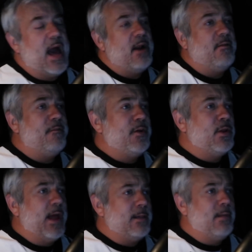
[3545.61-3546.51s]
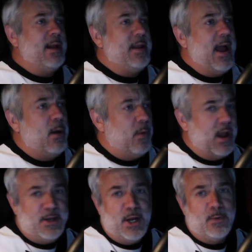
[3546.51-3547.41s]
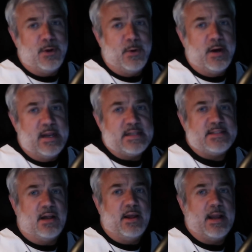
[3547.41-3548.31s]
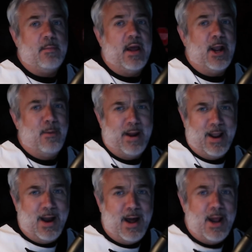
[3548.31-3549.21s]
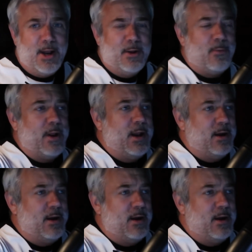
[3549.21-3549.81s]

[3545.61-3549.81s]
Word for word: I don't feel like let down when I don't do it. It's not like I'm like, oh my God, I didn't read